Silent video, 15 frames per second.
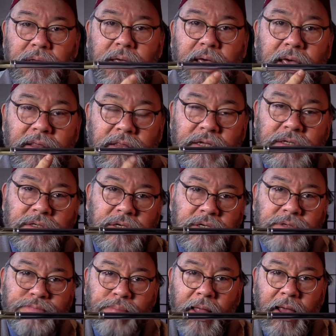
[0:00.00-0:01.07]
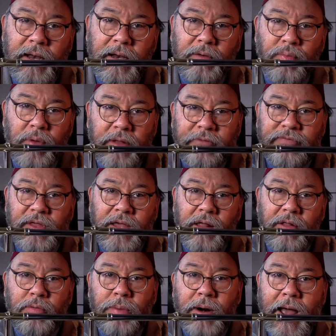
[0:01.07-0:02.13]
and this is plated. Well, if the
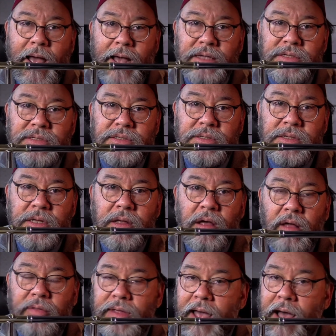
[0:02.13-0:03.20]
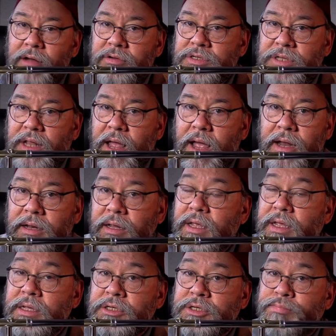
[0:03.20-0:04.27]
yellow brass on the outer slide
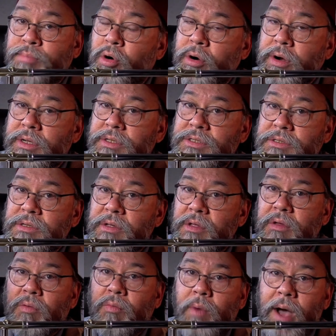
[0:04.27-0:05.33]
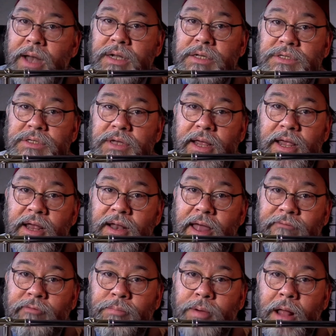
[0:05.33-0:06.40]
is porous, why doesn't it
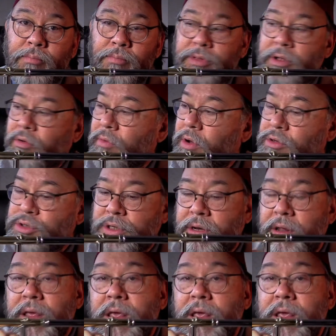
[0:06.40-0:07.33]
have a problem with corrosion?